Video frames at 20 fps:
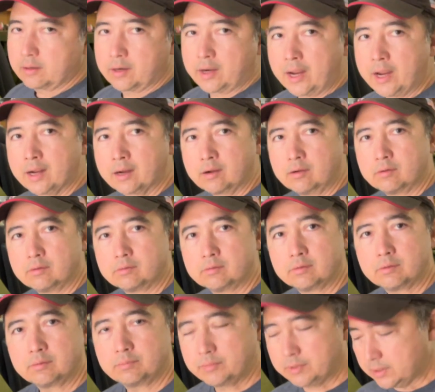an angle
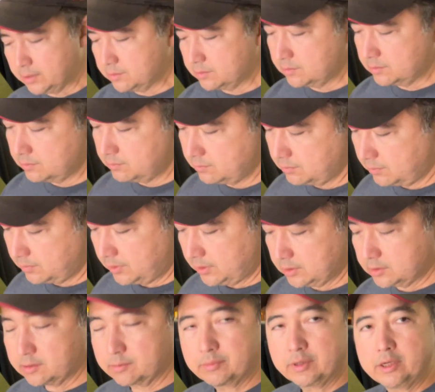because there's
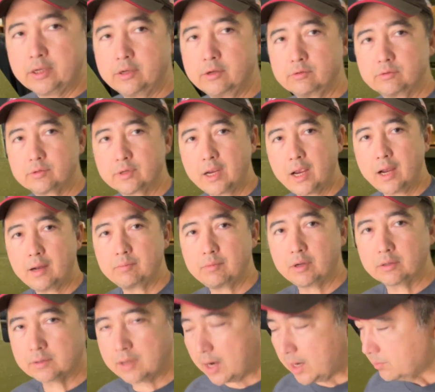going to be a huge gap
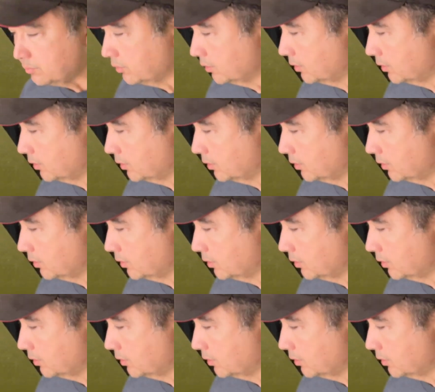on top of